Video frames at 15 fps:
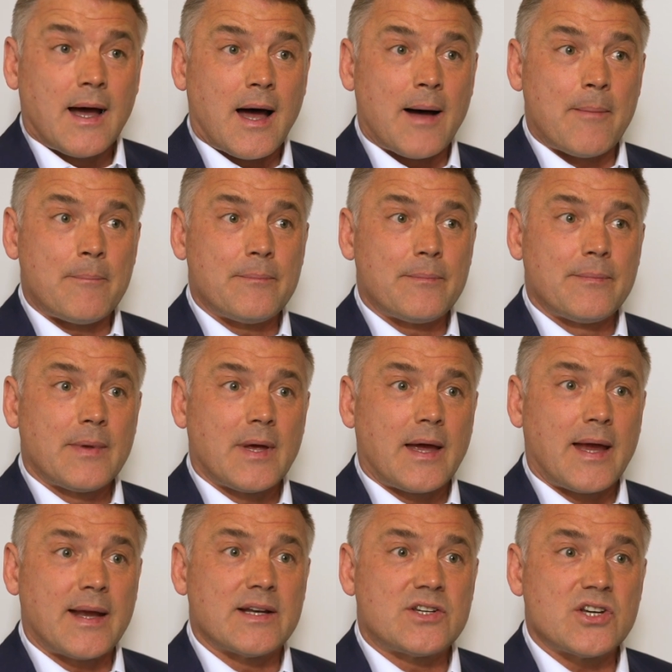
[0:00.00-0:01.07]
In
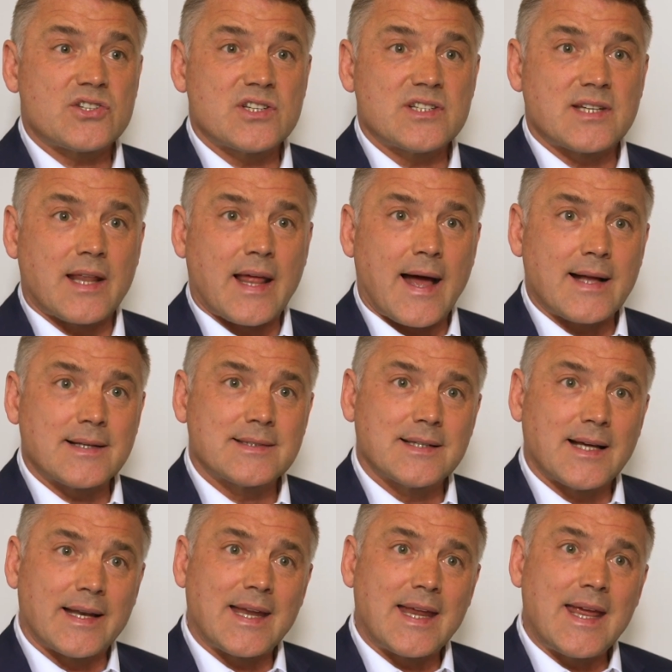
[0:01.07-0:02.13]
addition to that,
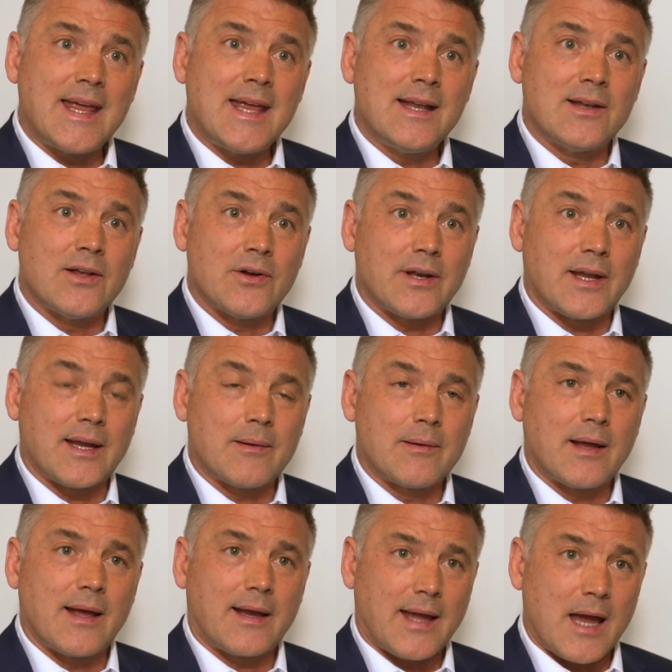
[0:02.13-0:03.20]
an e-learning
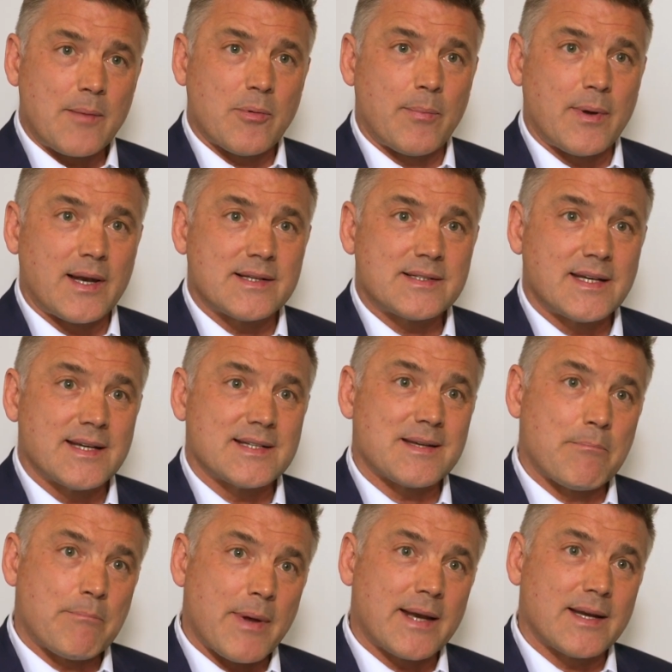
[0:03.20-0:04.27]
capability is
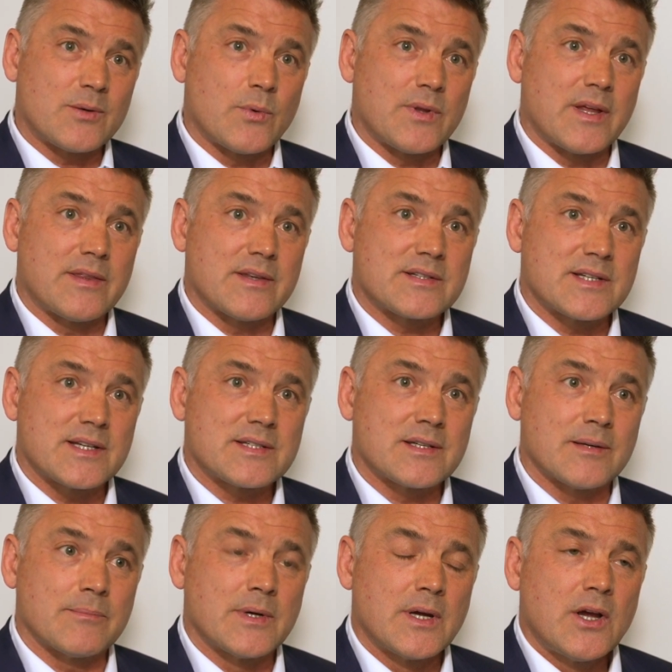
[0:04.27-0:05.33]
embedded within the
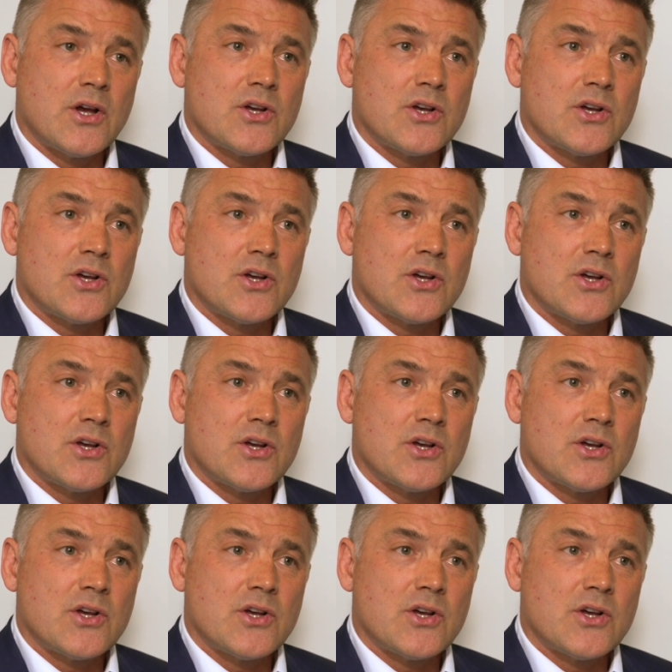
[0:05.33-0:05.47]
system.